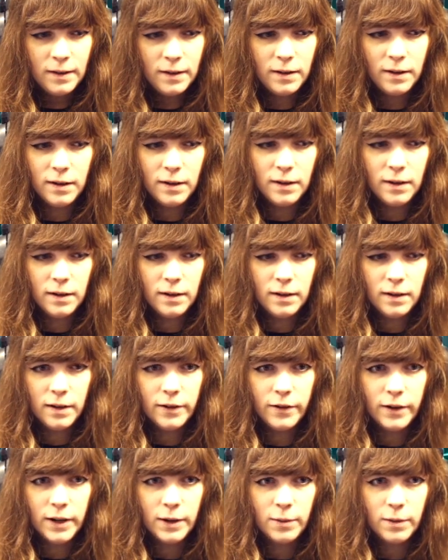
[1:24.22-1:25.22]
Oh, I
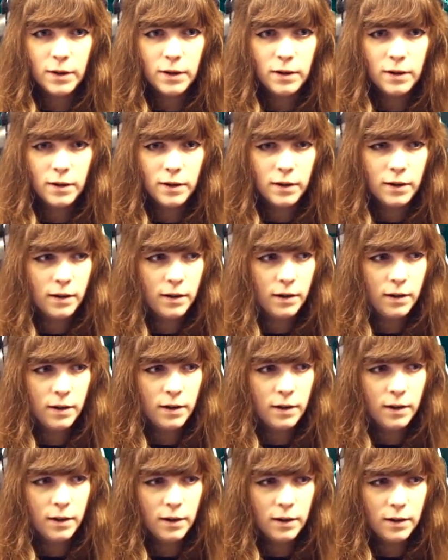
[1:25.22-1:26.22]
really want to do it. You, are
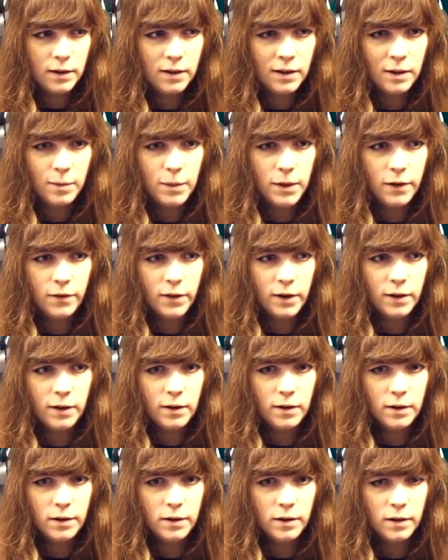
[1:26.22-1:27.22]
you going to see me if I do
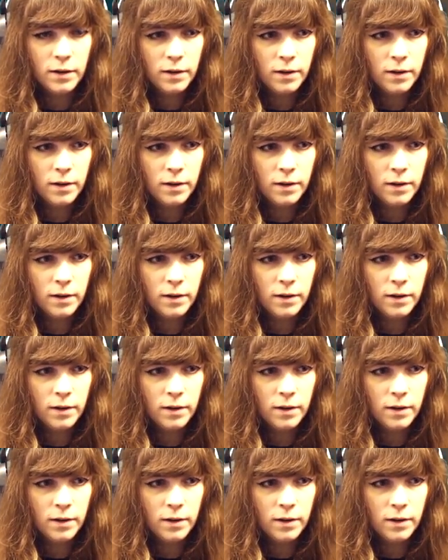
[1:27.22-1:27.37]
this?